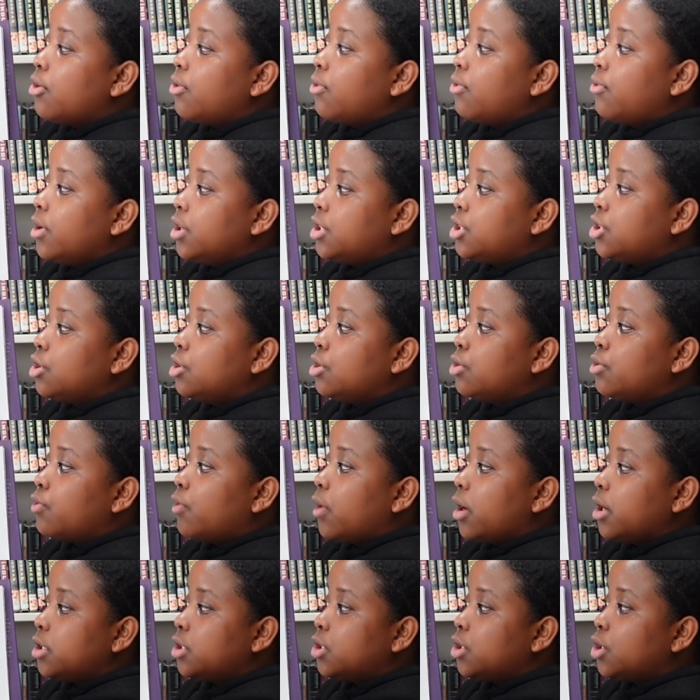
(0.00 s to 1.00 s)
Richard
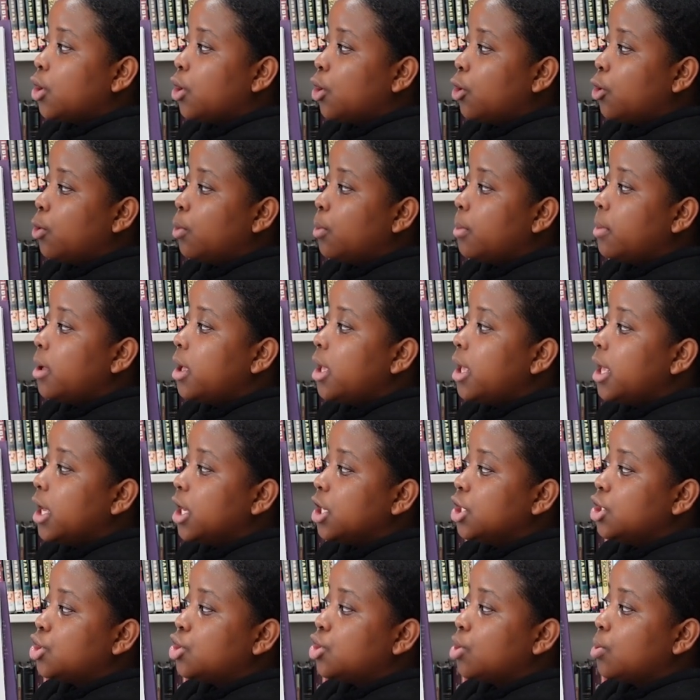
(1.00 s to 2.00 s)
rushed home
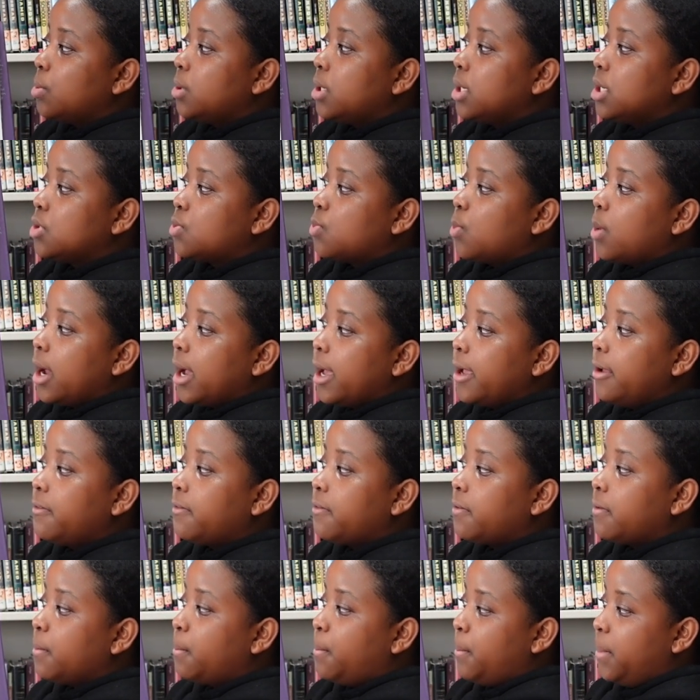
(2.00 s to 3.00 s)
and showed his wife,
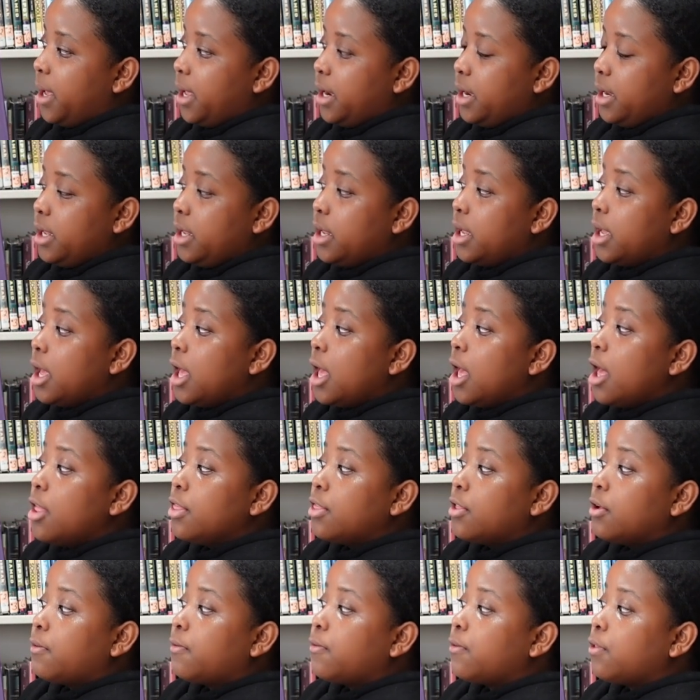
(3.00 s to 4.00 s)
Betty,
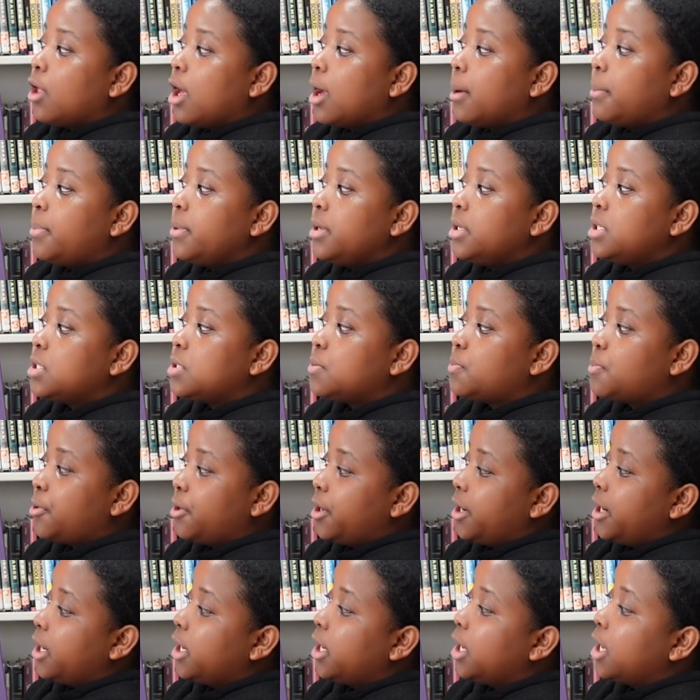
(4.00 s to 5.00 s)
the floppy
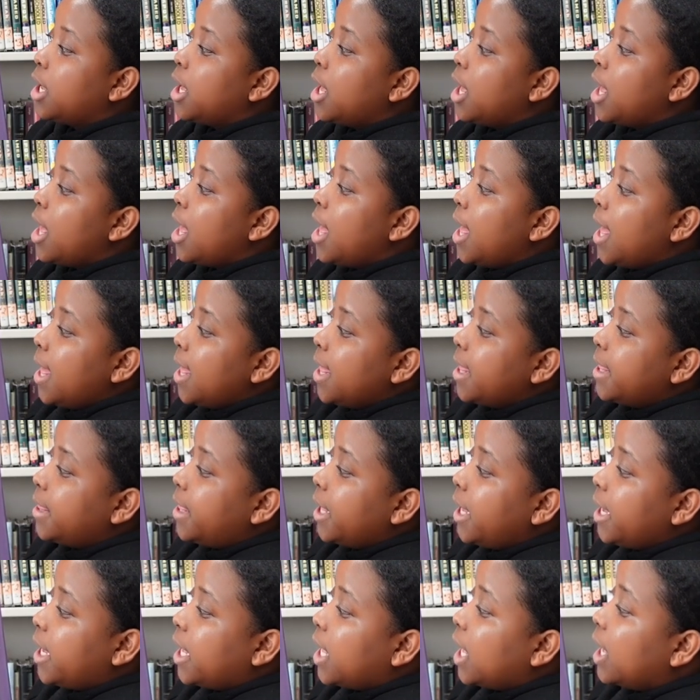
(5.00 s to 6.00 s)
spring.
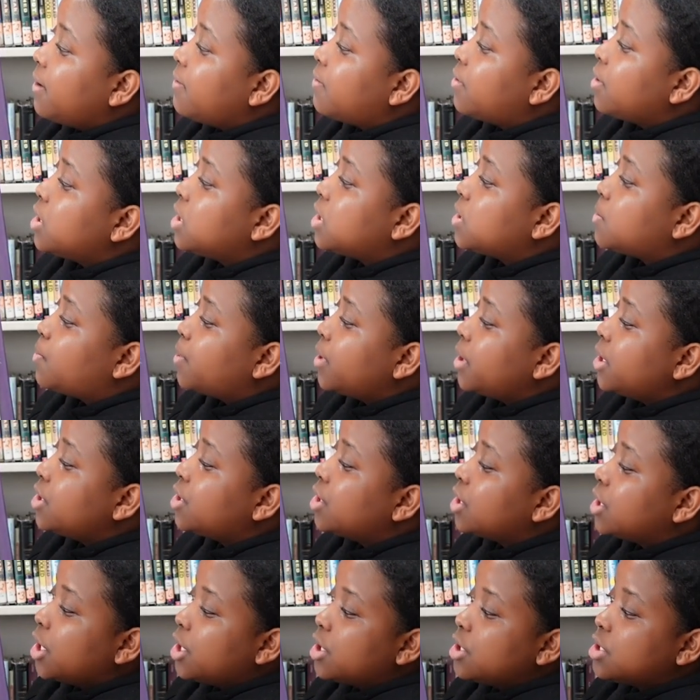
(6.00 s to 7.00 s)
They gave the spring
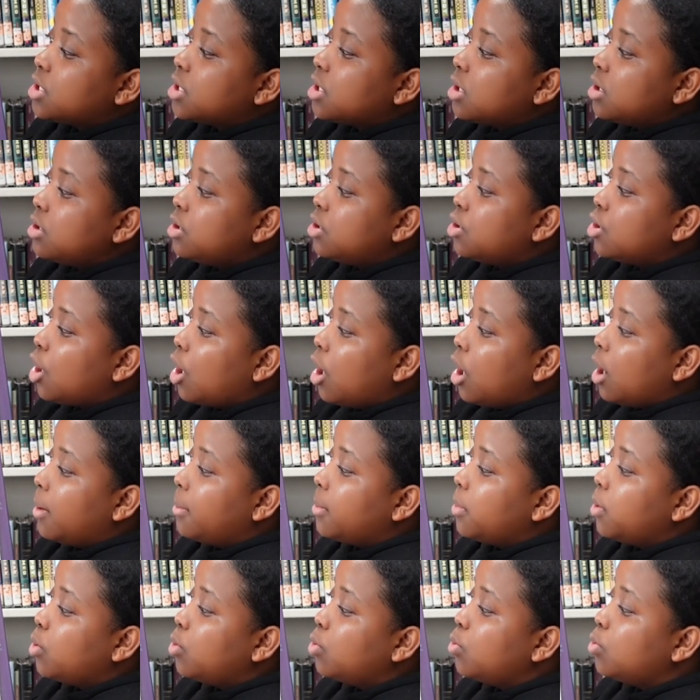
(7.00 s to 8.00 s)
to their son
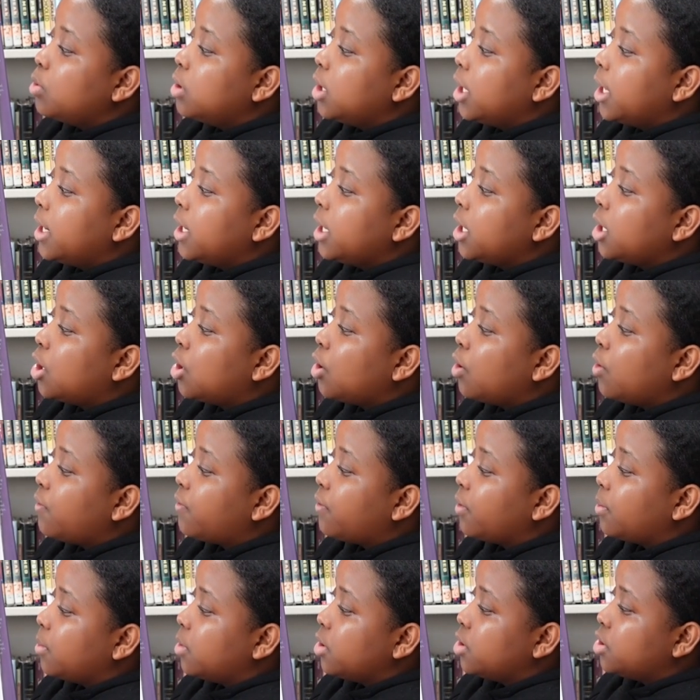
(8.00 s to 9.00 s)
Tom, who let it go
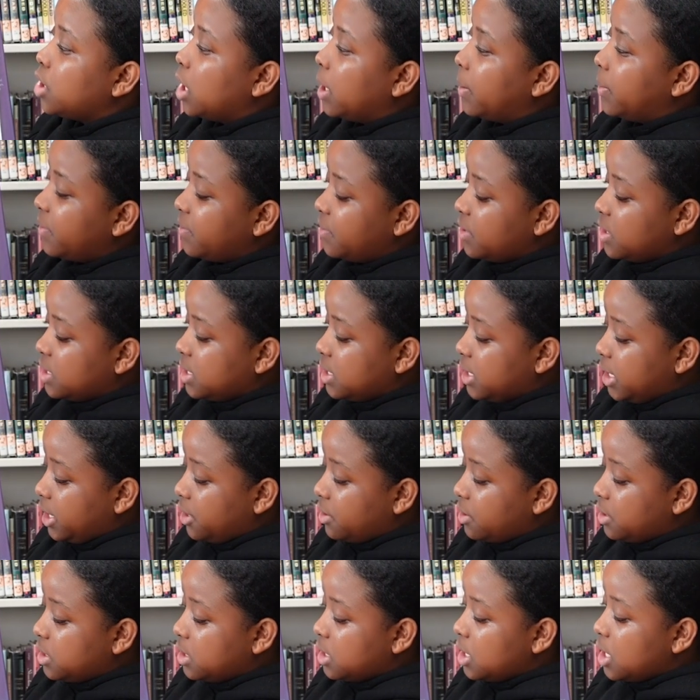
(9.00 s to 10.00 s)
from the top of the
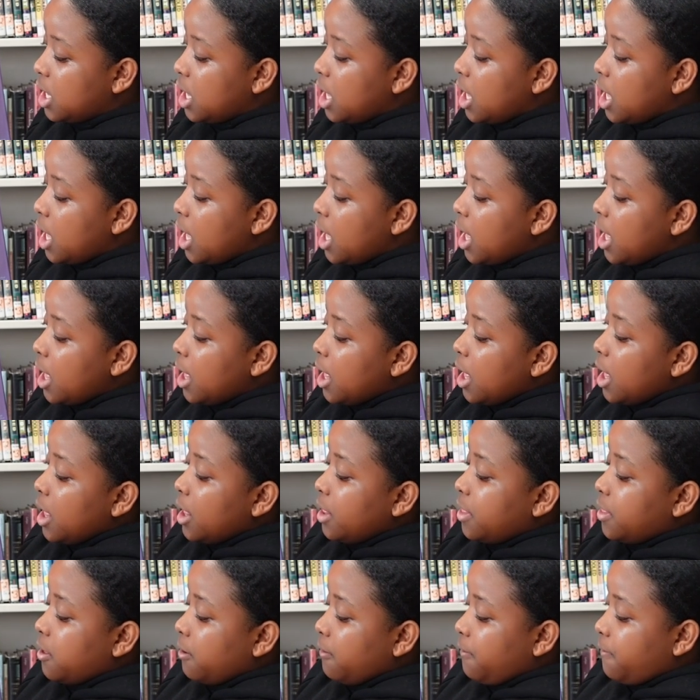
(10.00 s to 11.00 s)
stairs.
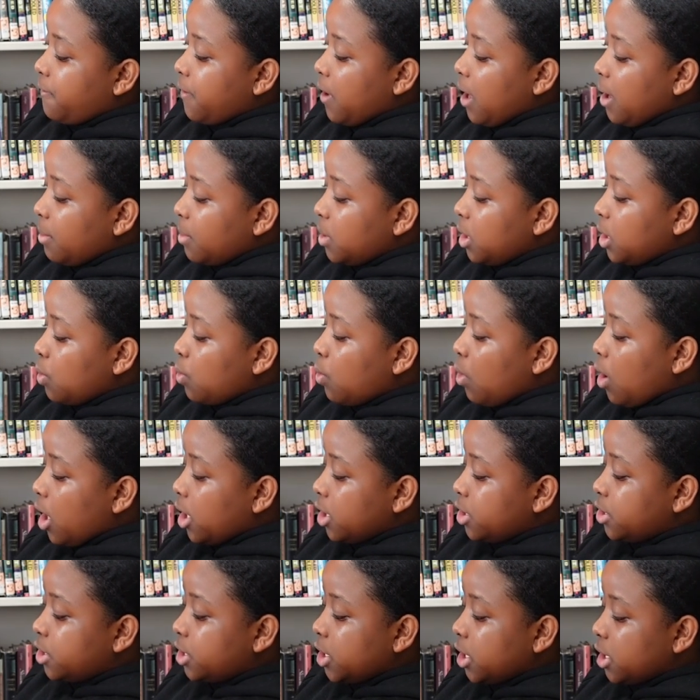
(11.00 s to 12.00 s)
The family
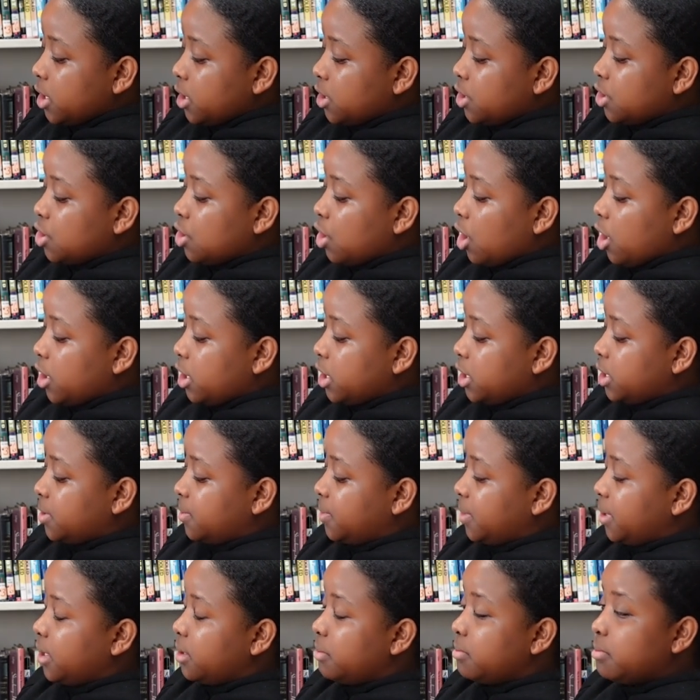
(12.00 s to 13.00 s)
watched in
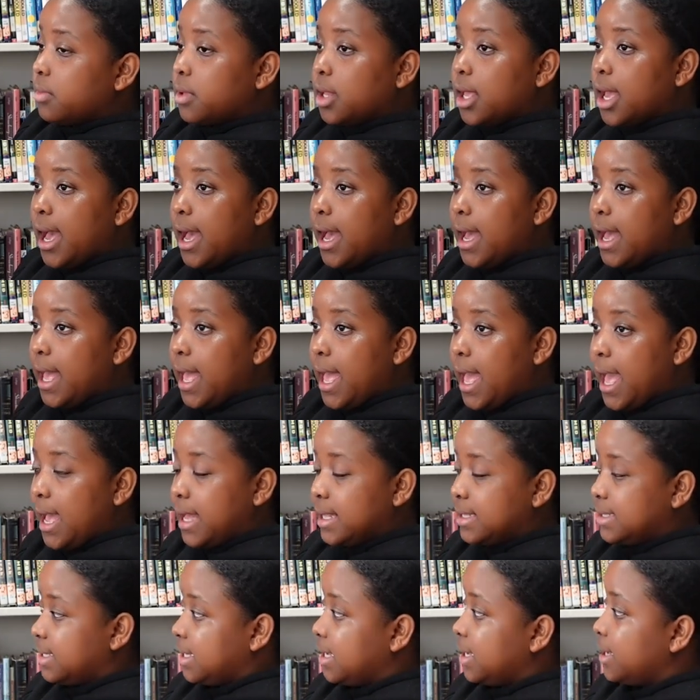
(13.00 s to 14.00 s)
astonishment
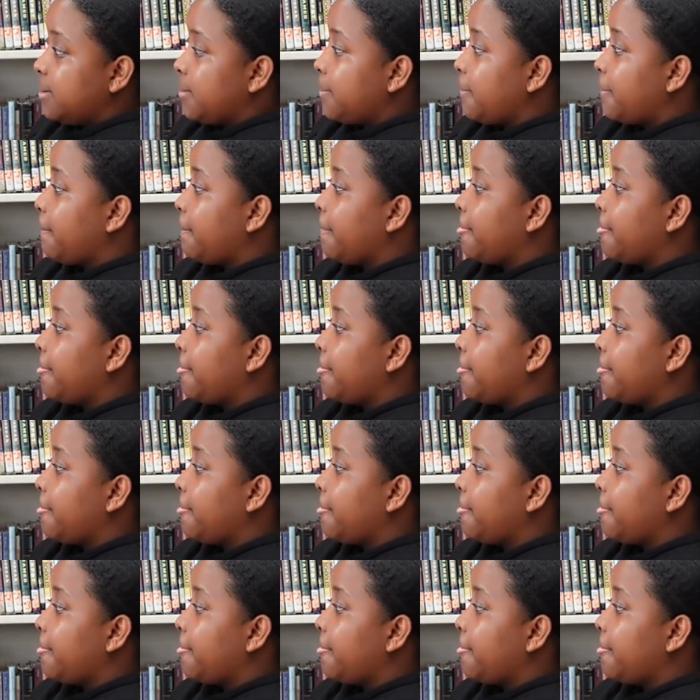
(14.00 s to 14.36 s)
as it